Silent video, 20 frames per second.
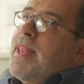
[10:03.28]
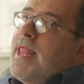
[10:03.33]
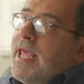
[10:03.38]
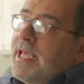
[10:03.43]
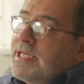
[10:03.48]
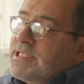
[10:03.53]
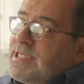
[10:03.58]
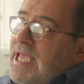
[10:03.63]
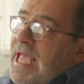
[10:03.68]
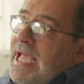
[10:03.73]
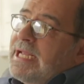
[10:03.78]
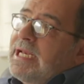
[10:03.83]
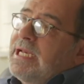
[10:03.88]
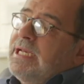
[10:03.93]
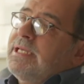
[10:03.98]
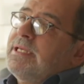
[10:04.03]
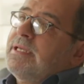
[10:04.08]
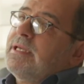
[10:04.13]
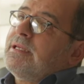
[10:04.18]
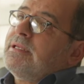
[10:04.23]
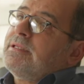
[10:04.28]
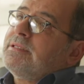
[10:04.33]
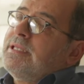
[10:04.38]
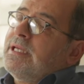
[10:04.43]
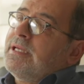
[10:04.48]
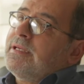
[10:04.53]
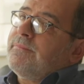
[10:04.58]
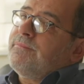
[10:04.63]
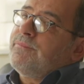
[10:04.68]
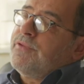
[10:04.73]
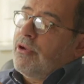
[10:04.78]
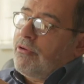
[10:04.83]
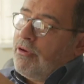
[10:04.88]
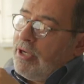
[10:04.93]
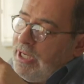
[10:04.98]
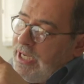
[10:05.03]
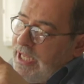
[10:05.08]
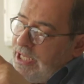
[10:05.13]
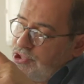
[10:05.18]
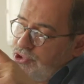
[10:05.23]
Exactly. The
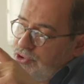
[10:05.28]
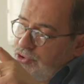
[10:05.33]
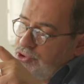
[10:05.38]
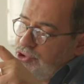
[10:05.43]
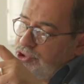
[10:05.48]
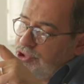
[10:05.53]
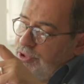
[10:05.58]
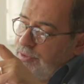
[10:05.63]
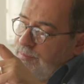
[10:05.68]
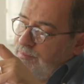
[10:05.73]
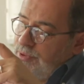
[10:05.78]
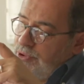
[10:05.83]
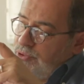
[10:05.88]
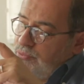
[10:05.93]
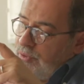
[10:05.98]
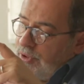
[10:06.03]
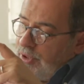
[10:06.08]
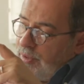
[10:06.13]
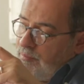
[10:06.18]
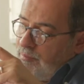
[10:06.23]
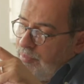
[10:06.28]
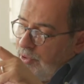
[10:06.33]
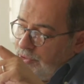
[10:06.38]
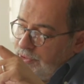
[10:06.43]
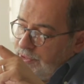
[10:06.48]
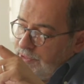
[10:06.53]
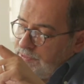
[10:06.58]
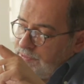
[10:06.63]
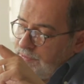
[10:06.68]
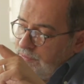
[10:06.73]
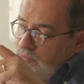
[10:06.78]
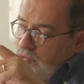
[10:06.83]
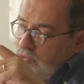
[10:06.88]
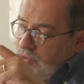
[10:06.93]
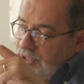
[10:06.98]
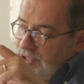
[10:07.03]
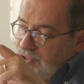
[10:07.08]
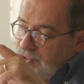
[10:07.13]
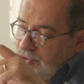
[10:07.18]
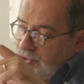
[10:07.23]
relationship between embodied
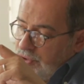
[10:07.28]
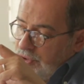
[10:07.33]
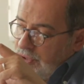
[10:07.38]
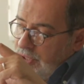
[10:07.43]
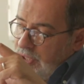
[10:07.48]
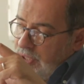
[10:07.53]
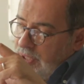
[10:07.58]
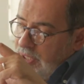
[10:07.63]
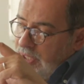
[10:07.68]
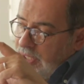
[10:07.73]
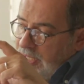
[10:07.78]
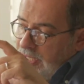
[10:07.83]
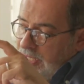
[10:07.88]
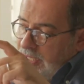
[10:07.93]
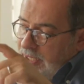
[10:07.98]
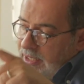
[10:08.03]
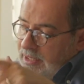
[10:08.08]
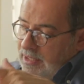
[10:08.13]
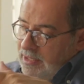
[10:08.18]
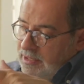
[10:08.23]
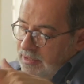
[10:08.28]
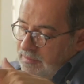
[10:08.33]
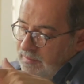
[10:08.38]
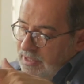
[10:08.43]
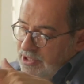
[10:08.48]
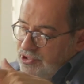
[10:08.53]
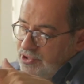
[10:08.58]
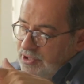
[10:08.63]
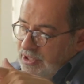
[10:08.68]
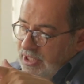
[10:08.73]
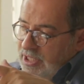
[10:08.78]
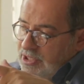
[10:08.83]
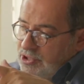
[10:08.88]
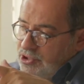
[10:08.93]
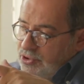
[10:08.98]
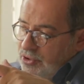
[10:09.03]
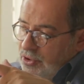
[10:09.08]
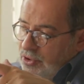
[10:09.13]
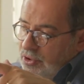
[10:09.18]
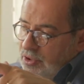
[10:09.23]
simulation and
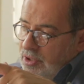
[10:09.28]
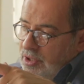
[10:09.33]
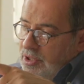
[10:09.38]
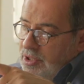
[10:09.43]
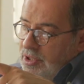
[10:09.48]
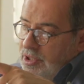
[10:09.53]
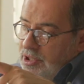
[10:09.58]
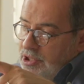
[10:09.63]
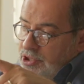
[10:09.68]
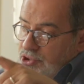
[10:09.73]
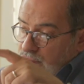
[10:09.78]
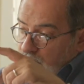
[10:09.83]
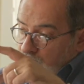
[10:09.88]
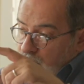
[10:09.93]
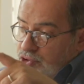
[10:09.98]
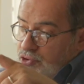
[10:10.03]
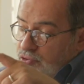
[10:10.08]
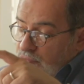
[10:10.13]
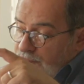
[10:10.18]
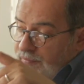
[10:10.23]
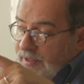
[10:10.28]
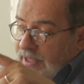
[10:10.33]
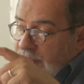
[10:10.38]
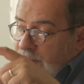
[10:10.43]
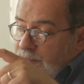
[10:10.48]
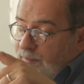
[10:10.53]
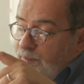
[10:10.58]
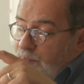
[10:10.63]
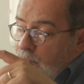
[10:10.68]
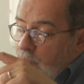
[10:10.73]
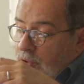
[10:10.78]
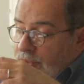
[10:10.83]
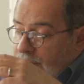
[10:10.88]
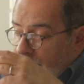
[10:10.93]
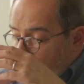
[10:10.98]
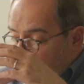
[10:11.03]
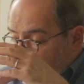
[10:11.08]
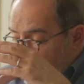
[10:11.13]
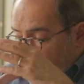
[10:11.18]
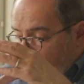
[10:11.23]
imagination is also very
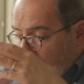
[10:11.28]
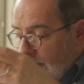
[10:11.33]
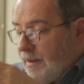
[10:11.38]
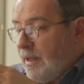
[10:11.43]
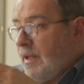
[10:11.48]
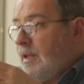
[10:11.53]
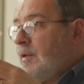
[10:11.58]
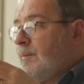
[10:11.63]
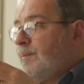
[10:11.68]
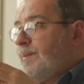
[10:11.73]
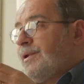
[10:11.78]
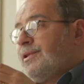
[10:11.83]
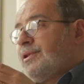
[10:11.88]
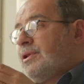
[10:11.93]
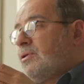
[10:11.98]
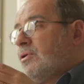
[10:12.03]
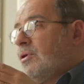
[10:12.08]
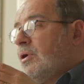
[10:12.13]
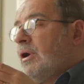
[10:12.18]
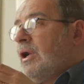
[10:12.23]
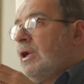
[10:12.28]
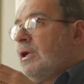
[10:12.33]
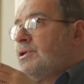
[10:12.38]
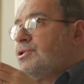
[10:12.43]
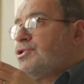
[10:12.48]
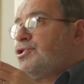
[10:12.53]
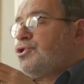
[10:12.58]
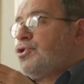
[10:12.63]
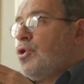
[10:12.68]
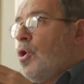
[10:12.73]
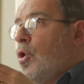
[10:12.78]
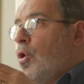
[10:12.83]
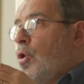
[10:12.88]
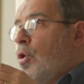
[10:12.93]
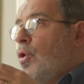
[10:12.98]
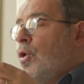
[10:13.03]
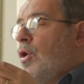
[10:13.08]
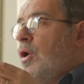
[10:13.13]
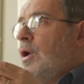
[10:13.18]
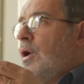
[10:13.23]
important, and particularly
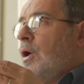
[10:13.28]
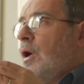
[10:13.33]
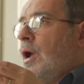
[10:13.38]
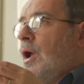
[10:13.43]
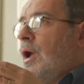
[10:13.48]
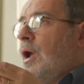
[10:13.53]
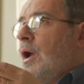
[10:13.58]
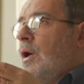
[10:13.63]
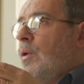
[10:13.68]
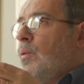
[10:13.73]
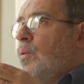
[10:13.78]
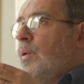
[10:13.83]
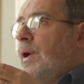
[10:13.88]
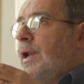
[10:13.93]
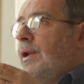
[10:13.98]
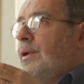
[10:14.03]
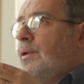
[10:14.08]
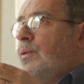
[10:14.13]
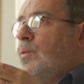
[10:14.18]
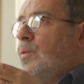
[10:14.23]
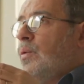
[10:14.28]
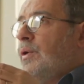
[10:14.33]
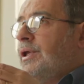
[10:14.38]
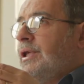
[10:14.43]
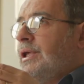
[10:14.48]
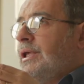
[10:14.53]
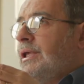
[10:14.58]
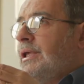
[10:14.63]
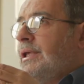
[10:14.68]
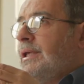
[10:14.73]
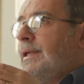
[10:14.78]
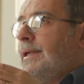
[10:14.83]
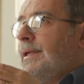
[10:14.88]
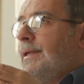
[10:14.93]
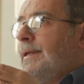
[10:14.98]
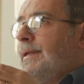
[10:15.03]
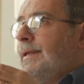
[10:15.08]
so when we